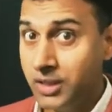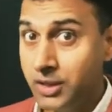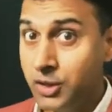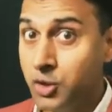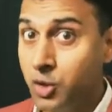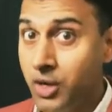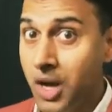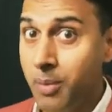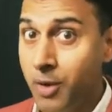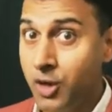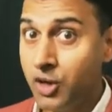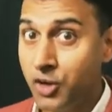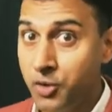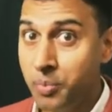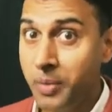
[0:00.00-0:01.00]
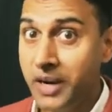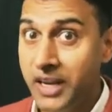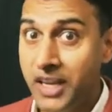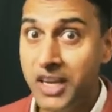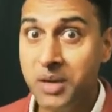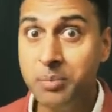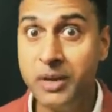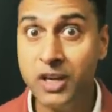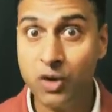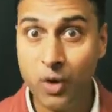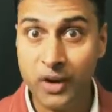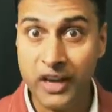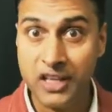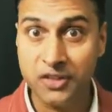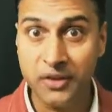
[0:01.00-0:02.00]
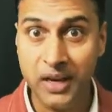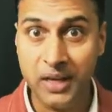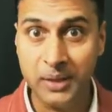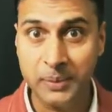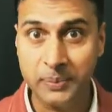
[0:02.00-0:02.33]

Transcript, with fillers: good amount of money in Bitcoin as well.